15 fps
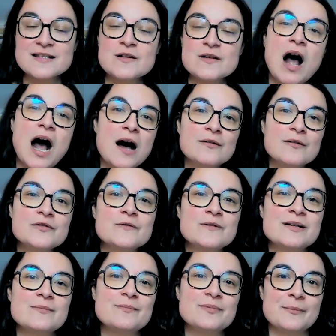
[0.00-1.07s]
So, how do
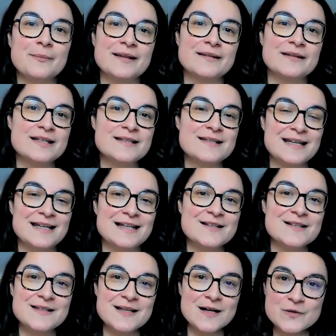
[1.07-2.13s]
we implement this in a
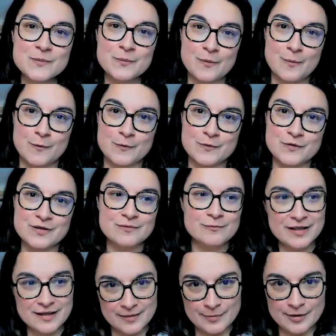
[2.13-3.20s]
sales promotion
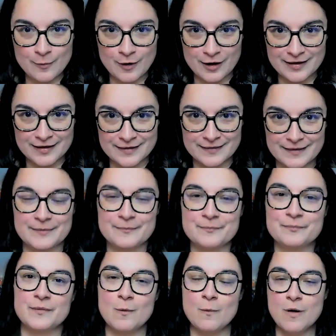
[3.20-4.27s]
with email marketing?
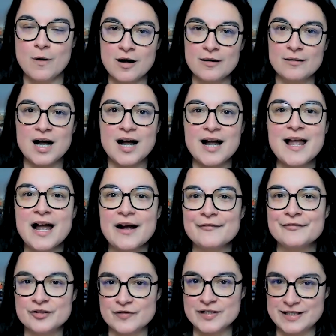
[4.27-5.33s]
Well, I have
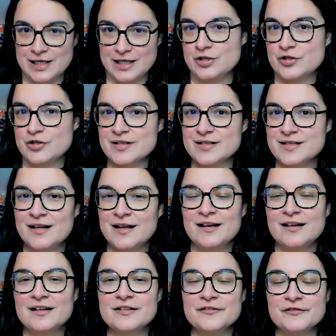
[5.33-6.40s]
three stages.
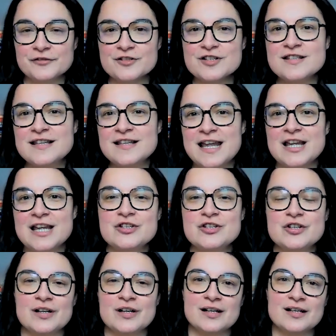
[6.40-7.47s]
The first
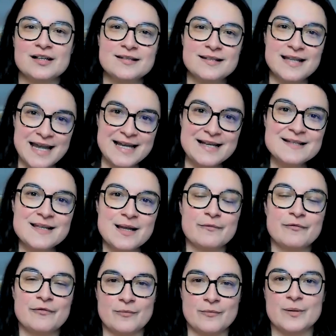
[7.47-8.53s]
stage takes them
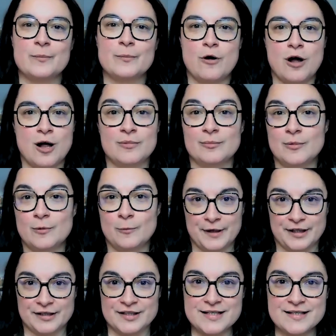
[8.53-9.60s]
from the problem
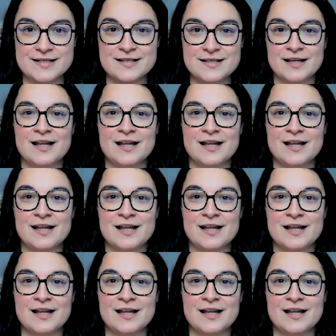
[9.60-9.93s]
awareness.